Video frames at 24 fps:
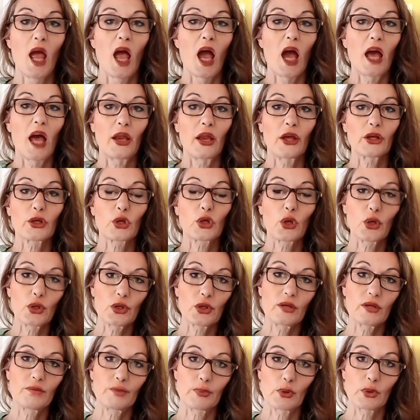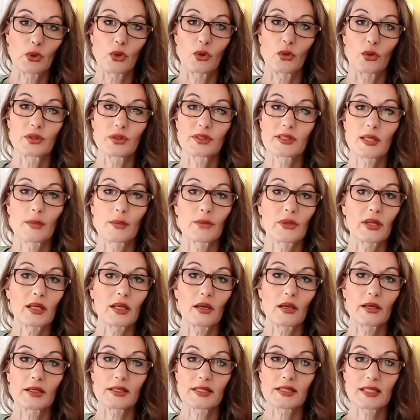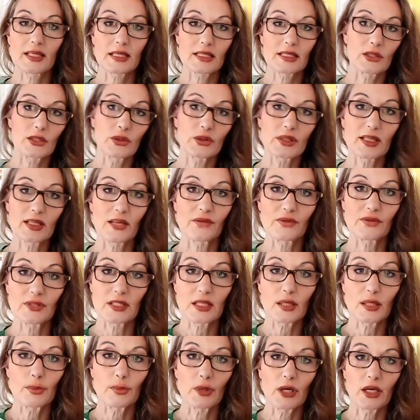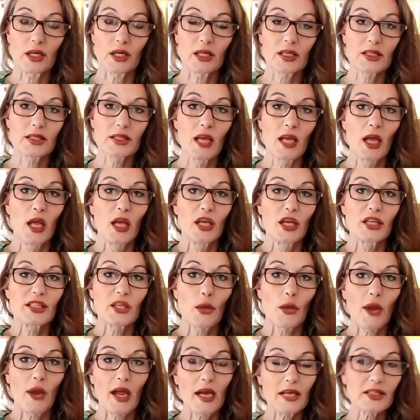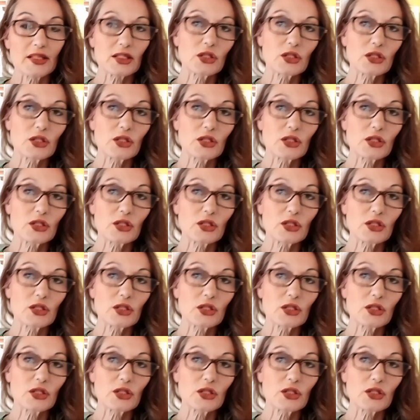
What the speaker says: And I could have bought something like 60 or 70 books. So I had